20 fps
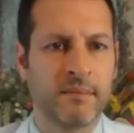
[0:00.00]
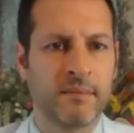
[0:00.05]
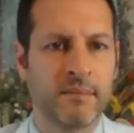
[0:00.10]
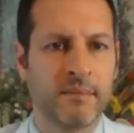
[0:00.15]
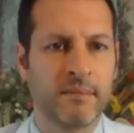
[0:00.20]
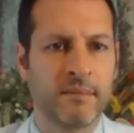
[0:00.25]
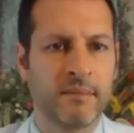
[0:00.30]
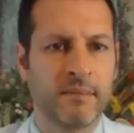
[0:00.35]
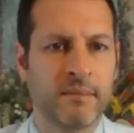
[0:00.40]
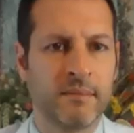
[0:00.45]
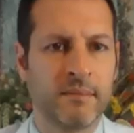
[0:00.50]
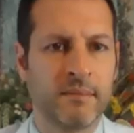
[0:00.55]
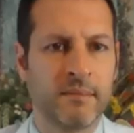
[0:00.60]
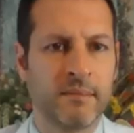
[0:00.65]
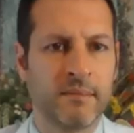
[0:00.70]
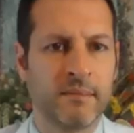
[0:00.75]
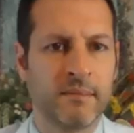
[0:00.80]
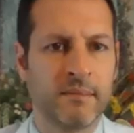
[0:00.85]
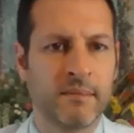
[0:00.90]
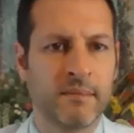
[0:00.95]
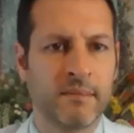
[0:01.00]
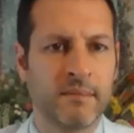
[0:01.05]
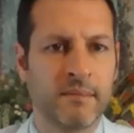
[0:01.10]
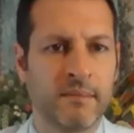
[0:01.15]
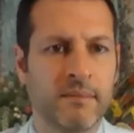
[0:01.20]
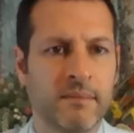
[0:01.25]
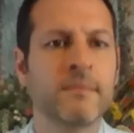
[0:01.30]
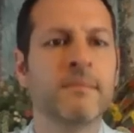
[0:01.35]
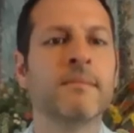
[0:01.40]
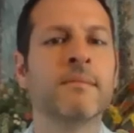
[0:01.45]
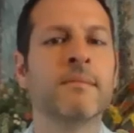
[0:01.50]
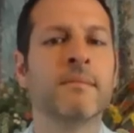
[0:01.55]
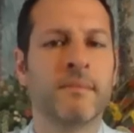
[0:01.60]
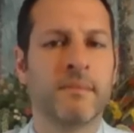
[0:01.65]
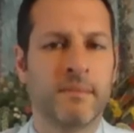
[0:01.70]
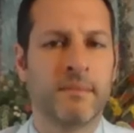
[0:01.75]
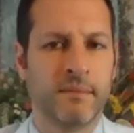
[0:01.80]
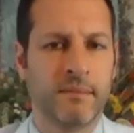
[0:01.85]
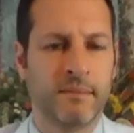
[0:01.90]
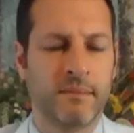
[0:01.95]

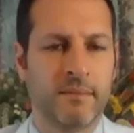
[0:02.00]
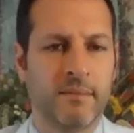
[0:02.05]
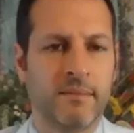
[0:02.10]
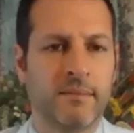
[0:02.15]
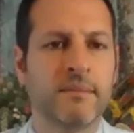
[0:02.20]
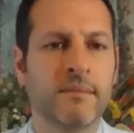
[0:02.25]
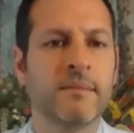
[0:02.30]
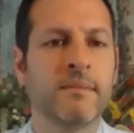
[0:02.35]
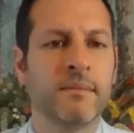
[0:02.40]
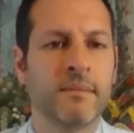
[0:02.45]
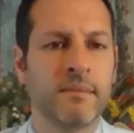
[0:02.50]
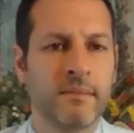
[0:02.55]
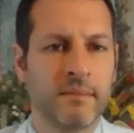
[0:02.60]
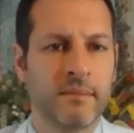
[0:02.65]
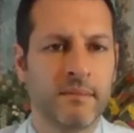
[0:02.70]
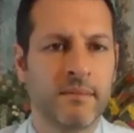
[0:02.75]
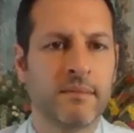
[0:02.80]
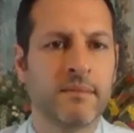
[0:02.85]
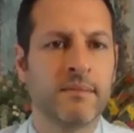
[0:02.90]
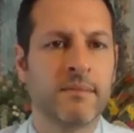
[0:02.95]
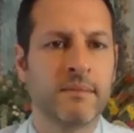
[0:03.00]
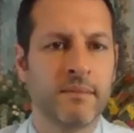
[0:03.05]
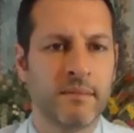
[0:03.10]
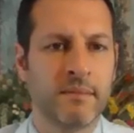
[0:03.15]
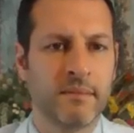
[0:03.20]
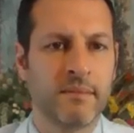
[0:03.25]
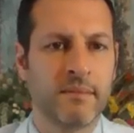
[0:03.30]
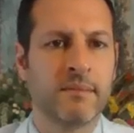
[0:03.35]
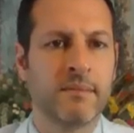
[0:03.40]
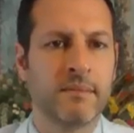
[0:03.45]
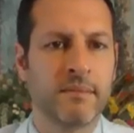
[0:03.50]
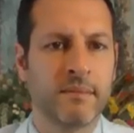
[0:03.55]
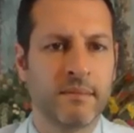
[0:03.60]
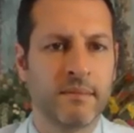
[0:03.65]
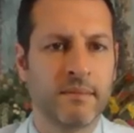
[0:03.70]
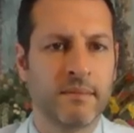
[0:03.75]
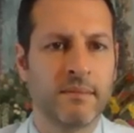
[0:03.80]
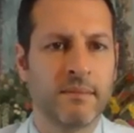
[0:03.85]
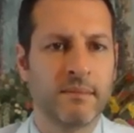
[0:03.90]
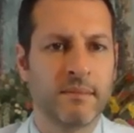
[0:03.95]

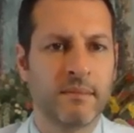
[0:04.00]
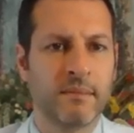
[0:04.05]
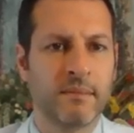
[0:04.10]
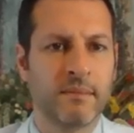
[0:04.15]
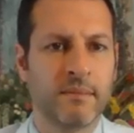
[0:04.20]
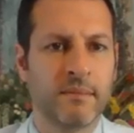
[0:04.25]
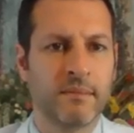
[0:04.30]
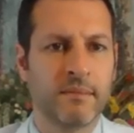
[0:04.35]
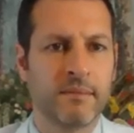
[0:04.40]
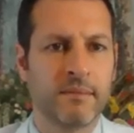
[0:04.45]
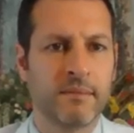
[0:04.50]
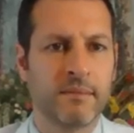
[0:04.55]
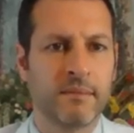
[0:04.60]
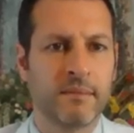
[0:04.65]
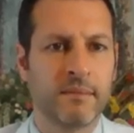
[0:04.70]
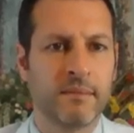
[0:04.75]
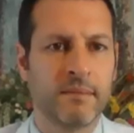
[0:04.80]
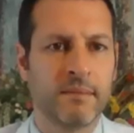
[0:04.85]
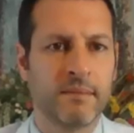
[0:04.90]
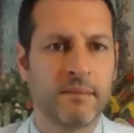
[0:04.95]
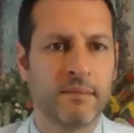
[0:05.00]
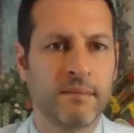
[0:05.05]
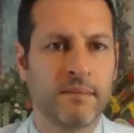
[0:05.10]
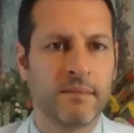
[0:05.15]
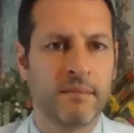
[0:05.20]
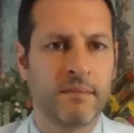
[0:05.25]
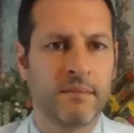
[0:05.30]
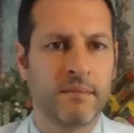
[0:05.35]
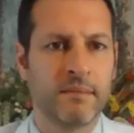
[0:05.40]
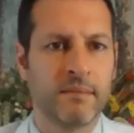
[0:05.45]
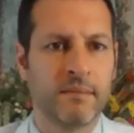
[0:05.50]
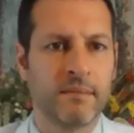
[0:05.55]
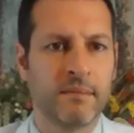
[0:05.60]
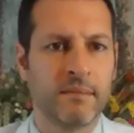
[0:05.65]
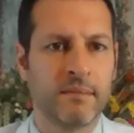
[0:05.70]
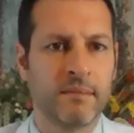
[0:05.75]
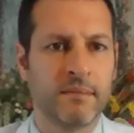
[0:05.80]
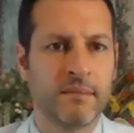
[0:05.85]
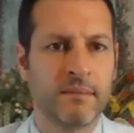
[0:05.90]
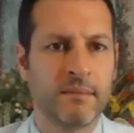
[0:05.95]

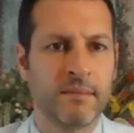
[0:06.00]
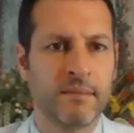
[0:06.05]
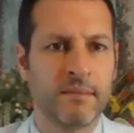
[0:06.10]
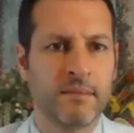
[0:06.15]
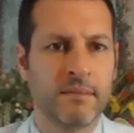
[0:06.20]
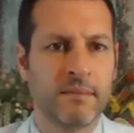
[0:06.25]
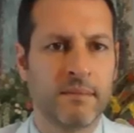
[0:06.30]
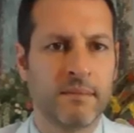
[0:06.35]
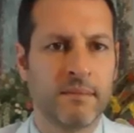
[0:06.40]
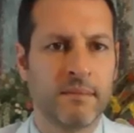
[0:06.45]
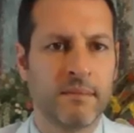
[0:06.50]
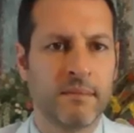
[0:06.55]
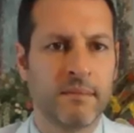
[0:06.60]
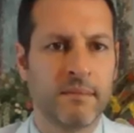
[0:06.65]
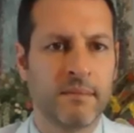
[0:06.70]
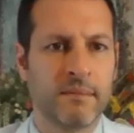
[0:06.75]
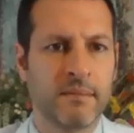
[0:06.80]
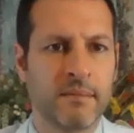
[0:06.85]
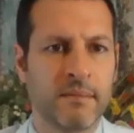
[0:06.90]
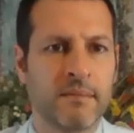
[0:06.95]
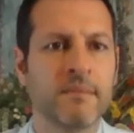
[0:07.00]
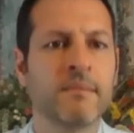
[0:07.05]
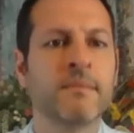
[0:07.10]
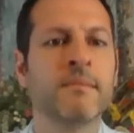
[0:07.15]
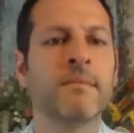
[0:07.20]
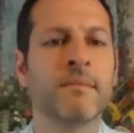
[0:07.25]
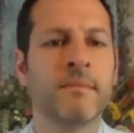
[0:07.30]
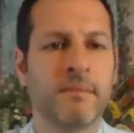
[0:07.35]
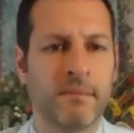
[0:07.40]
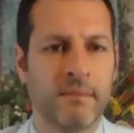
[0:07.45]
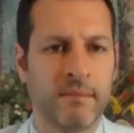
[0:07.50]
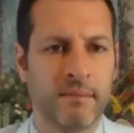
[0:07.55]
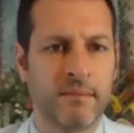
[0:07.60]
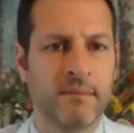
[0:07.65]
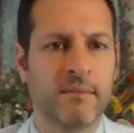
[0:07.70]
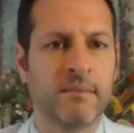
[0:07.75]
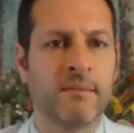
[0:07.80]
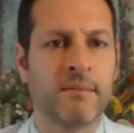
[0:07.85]
The person shown says nothing.